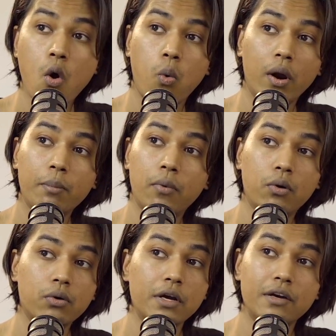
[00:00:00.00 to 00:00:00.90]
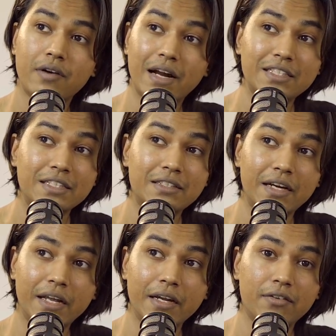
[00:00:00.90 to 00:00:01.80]
what about transient
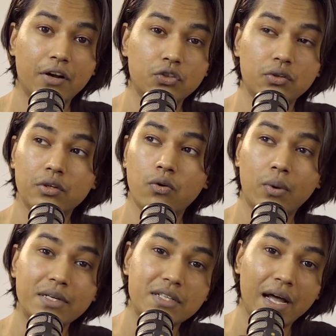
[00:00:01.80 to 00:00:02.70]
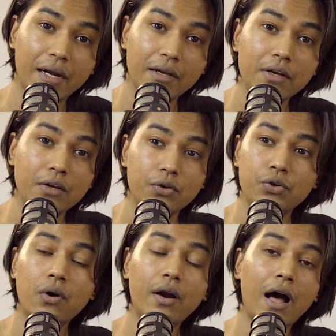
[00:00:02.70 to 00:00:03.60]
state heat transfer? What's that? You
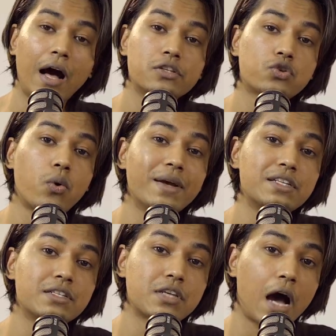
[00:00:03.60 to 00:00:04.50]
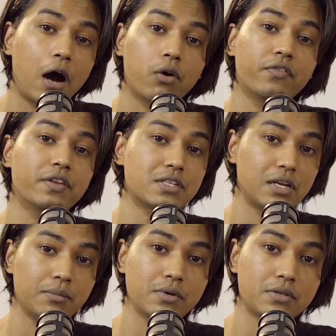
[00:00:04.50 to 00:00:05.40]
do not ask questions out of the
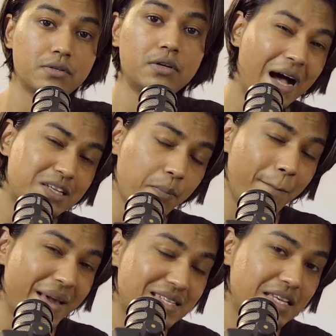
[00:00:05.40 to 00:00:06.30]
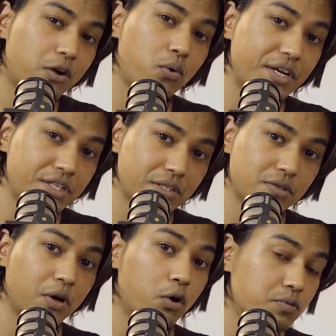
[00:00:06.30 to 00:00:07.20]
syllabus. Ask basic
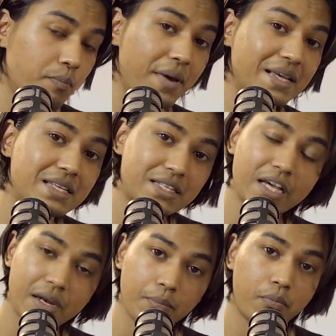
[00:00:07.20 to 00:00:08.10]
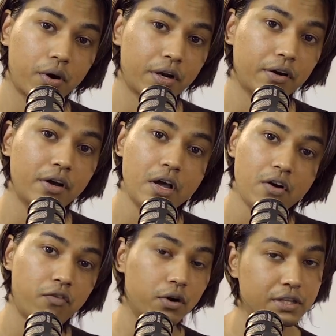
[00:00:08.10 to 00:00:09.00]
questions, because basics are important
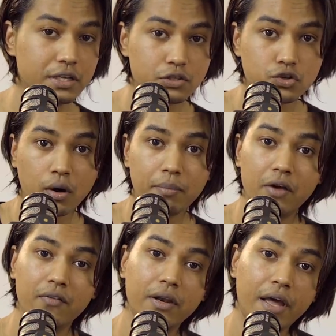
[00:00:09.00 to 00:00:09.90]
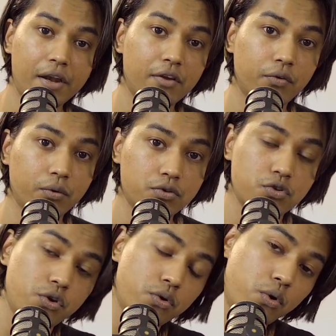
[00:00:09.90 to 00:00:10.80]
for these top level interviews.
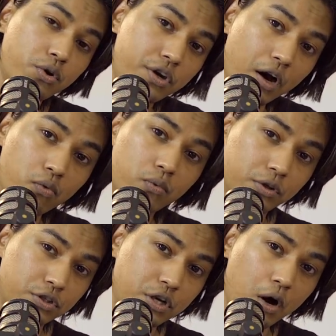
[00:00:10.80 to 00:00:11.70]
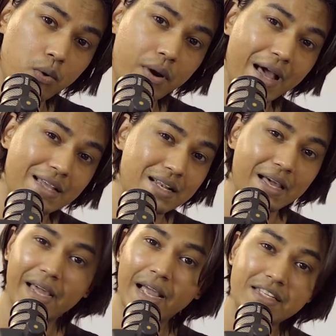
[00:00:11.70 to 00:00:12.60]
So you go downwards, down as
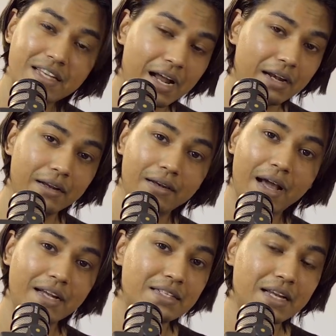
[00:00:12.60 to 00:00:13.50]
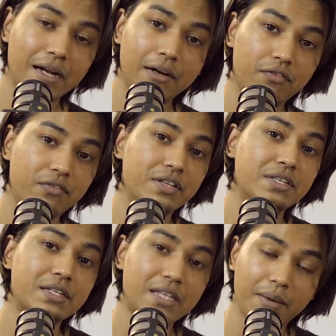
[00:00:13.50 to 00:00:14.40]
like 8th standard, 9th standard
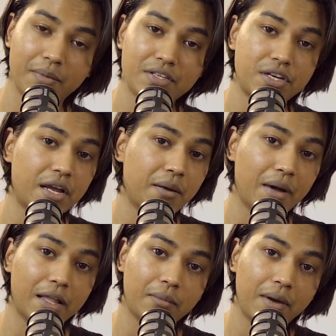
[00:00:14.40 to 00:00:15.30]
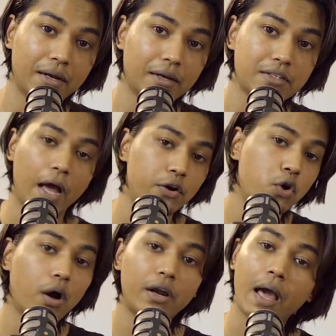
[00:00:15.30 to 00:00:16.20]
physics, chemistry and mathematics, and
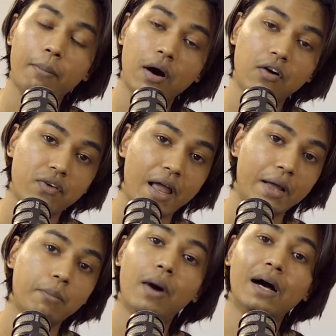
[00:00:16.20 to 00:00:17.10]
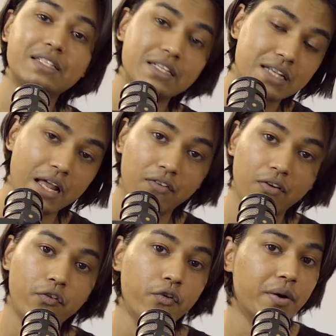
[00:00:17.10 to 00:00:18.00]
not above like master's
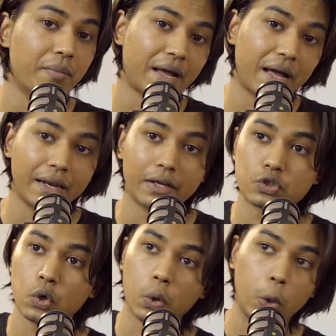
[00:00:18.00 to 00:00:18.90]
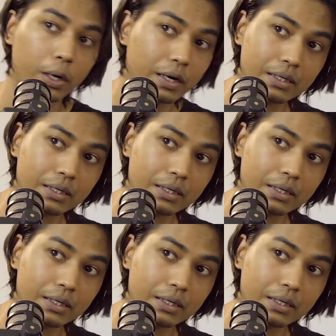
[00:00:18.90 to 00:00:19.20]
level fluid mechanics or